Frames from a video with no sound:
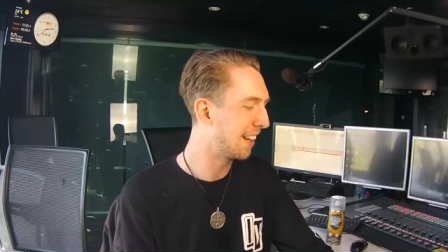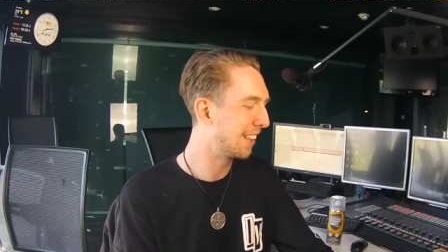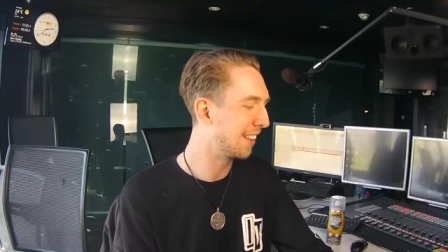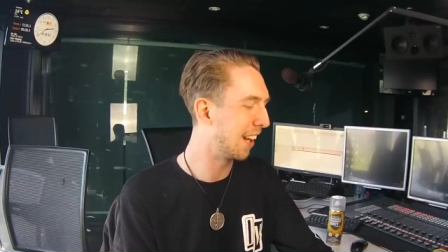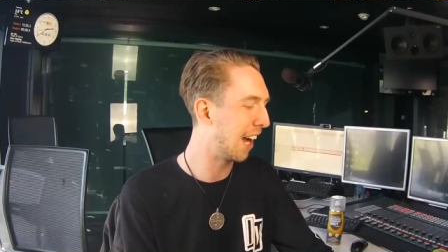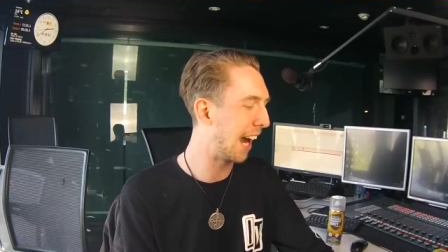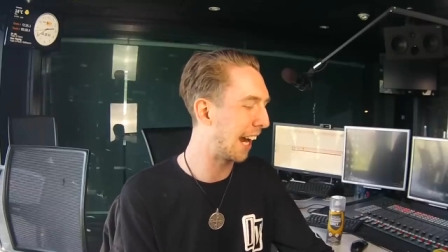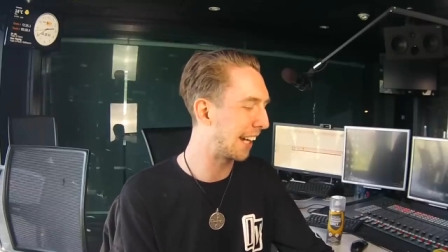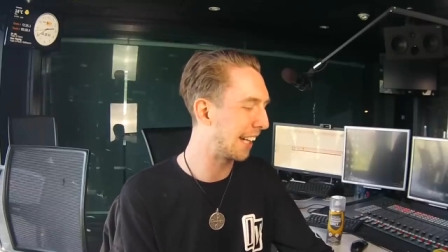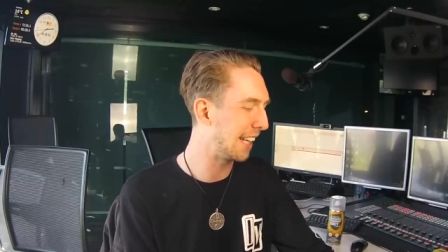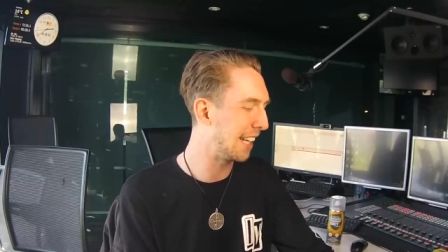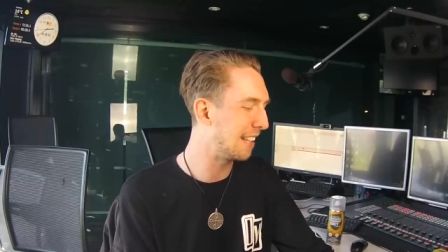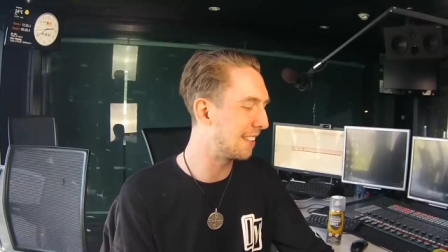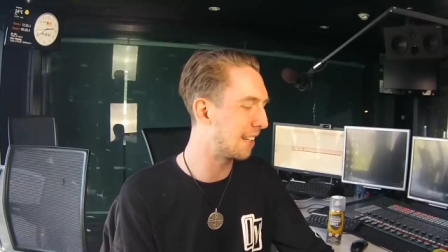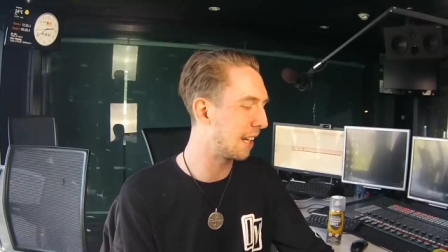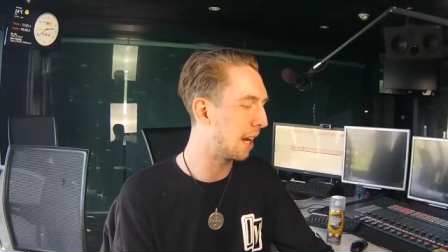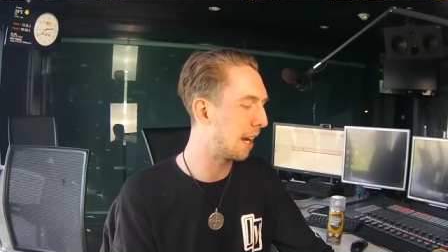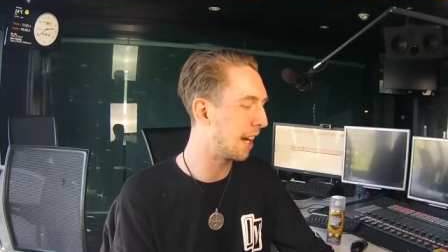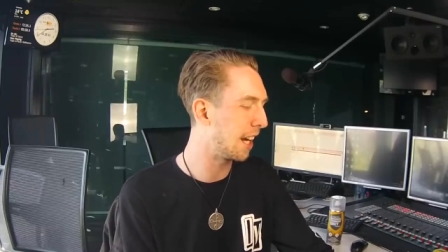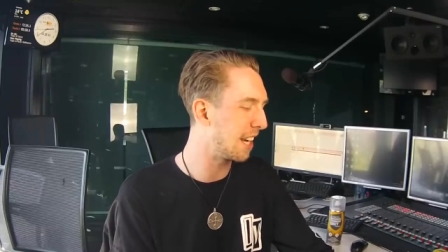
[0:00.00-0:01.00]
Like
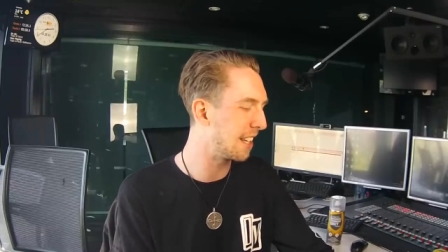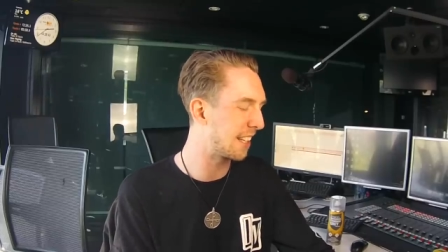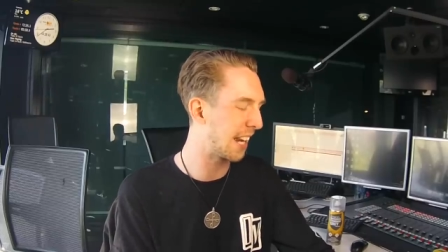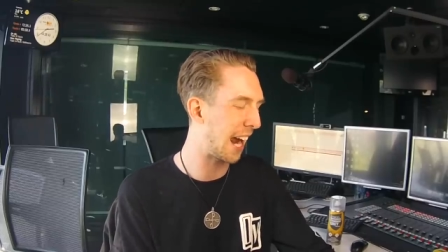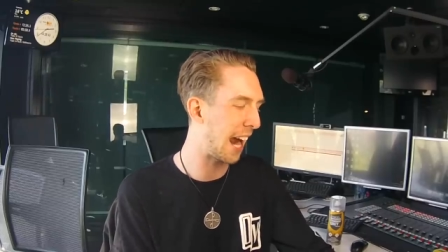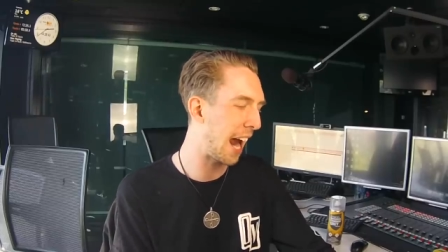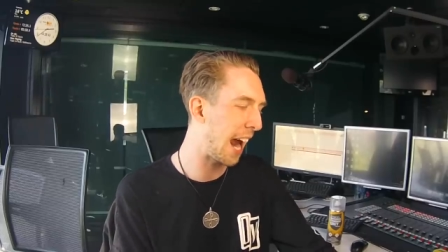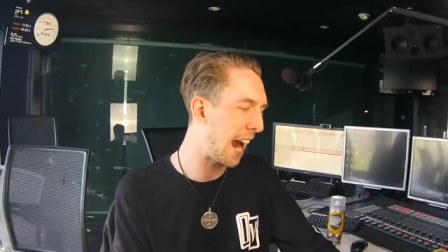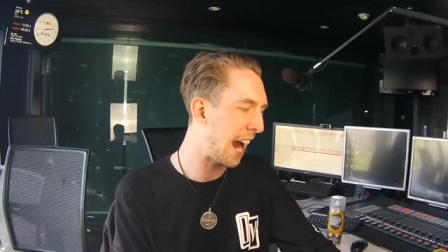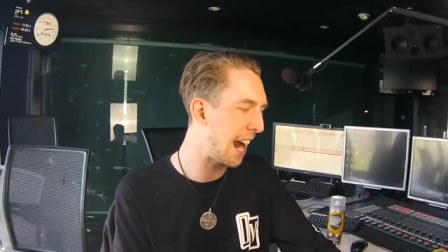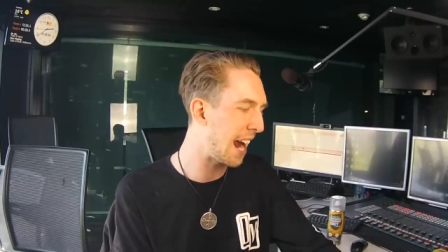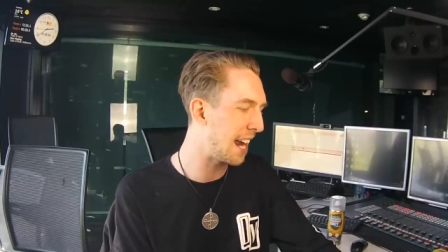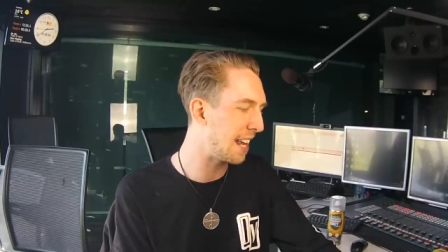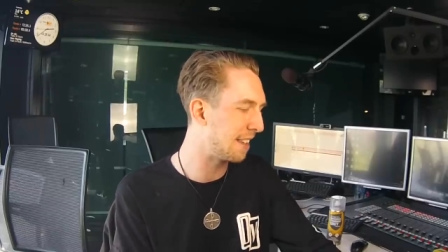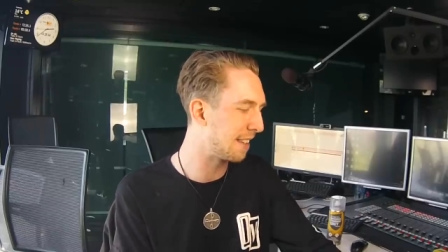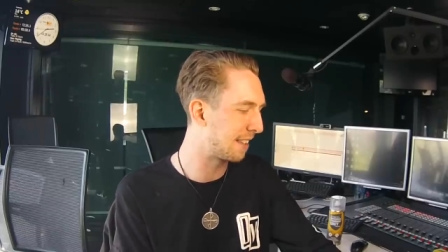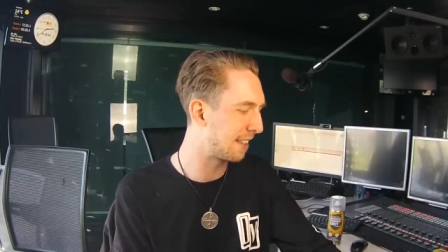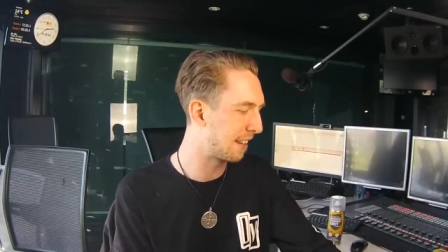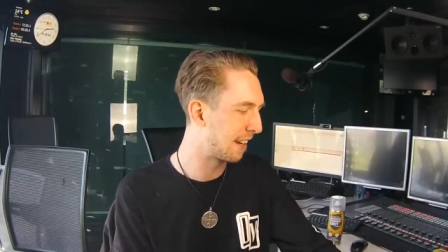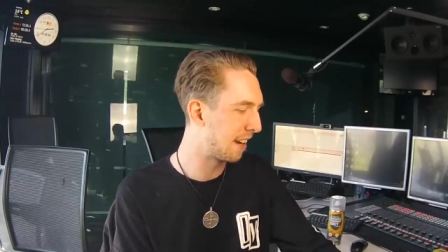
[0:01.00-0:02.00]
his his
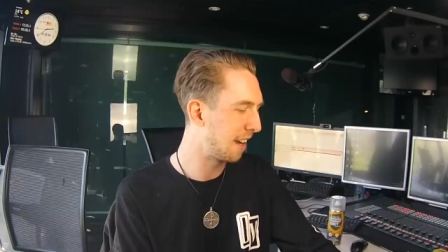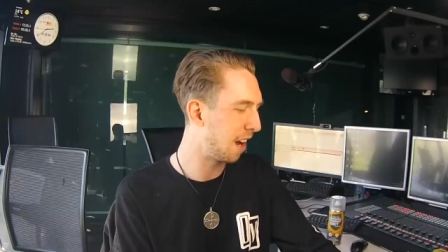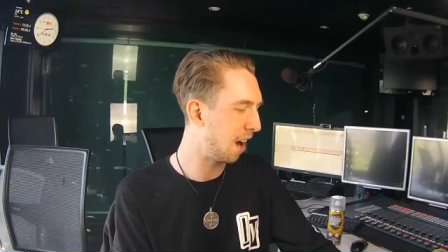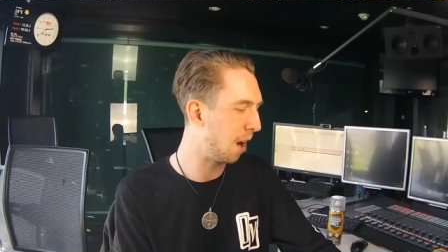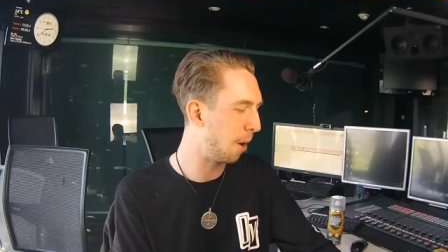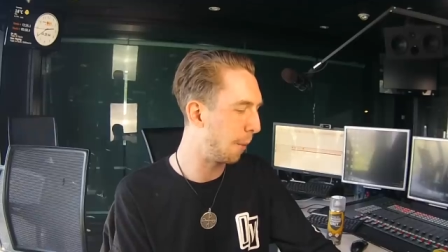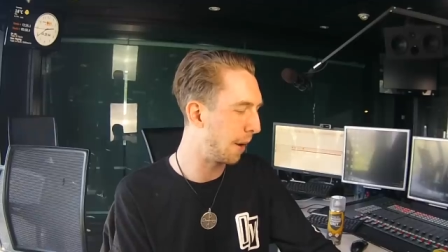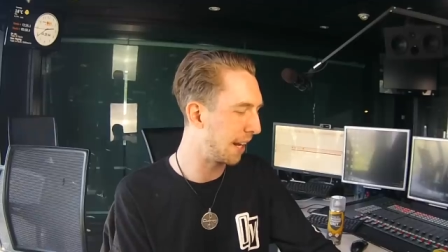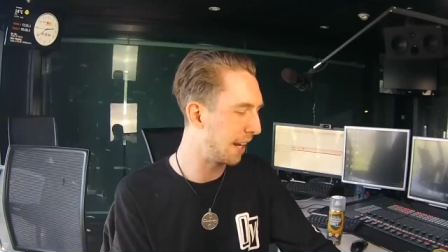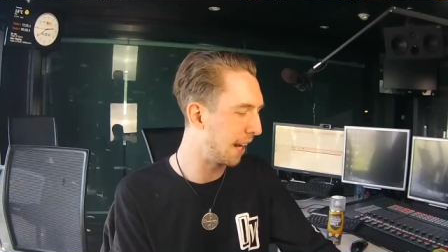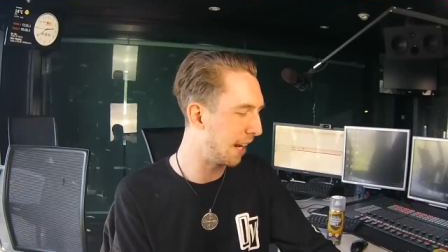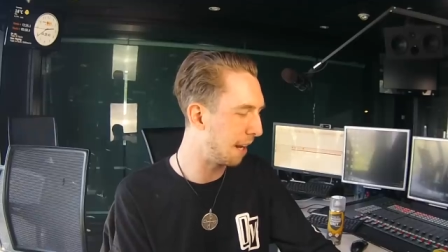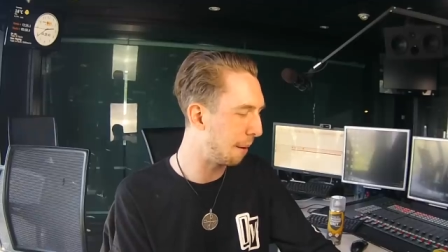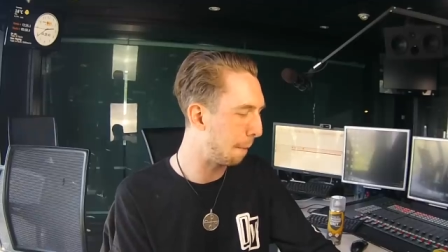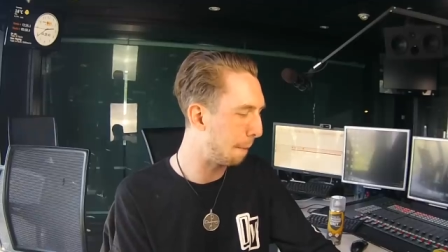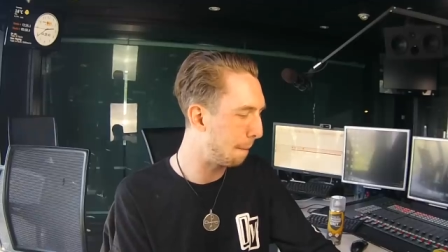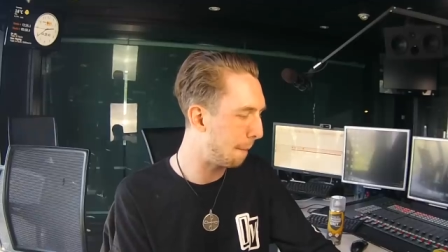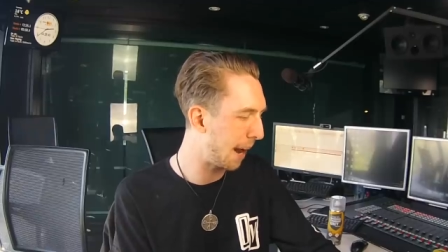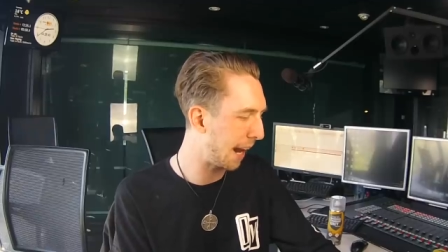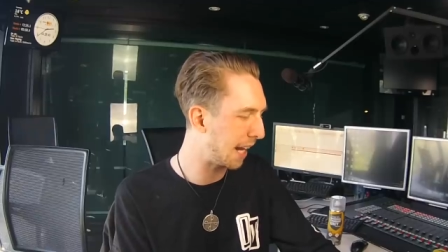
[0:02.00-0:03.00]
hands are in it,
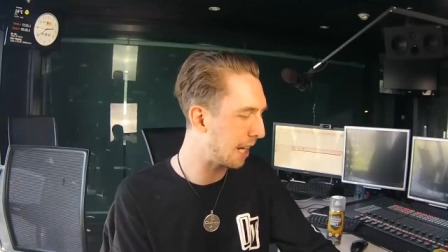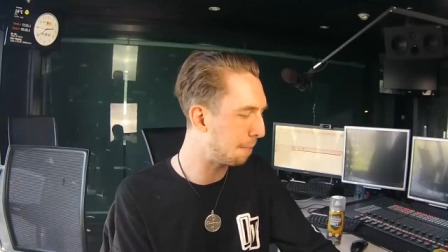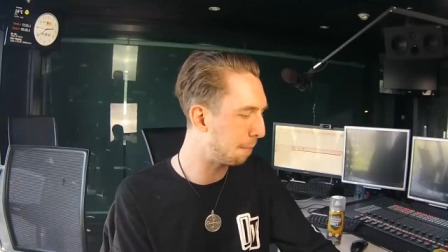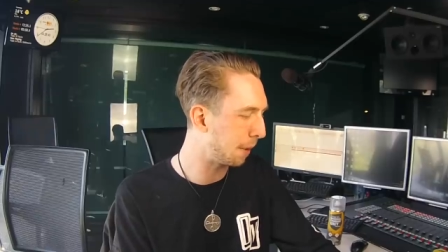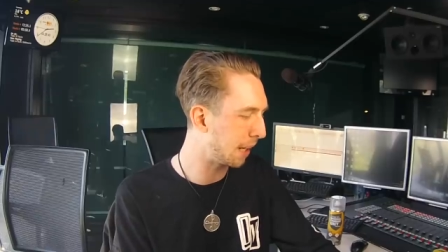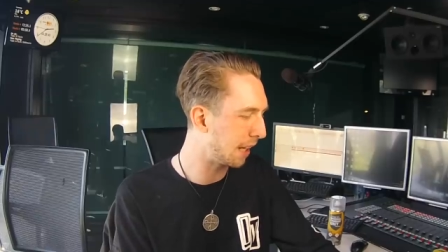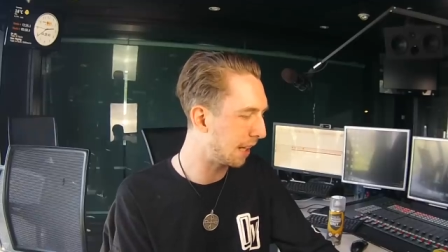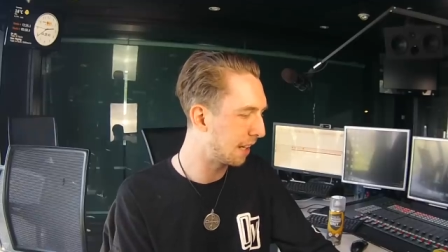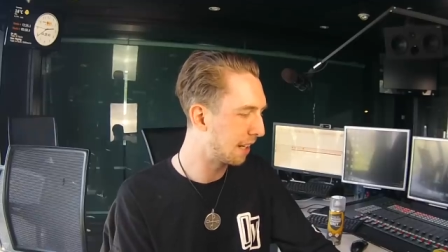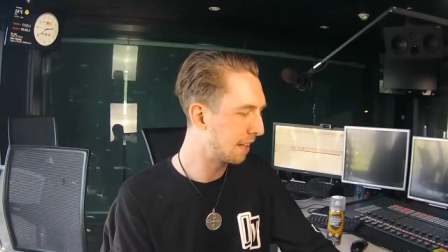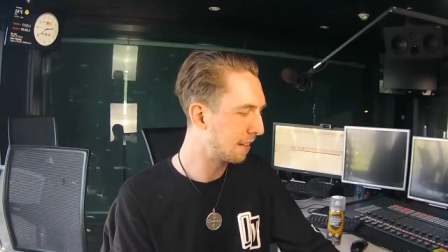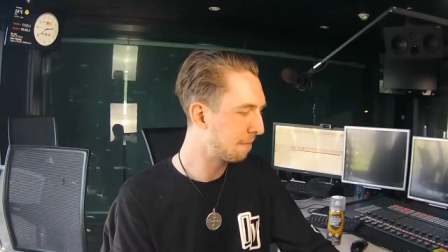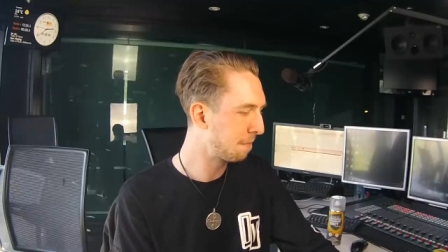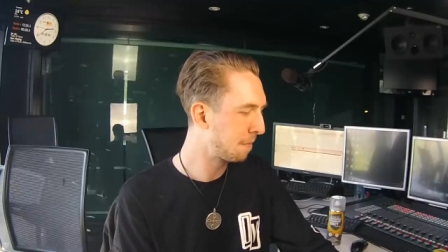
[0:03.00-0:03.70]
maybe.